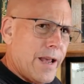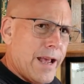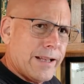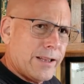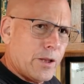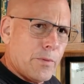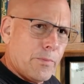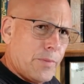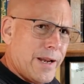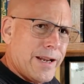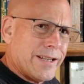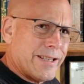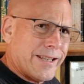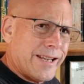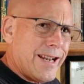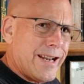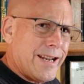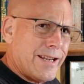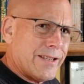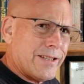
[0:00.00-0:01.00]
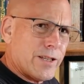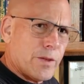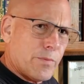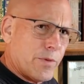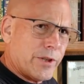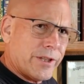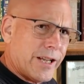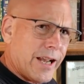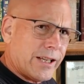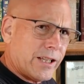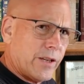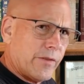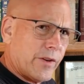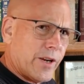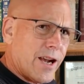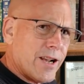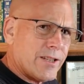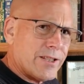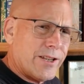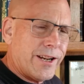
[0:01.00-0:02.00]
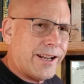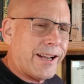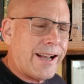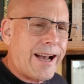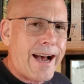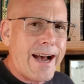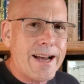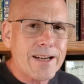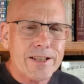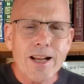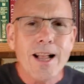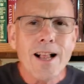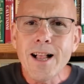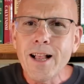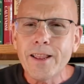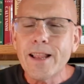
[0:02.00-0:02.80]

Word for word: at the PCs, the protective custody guys,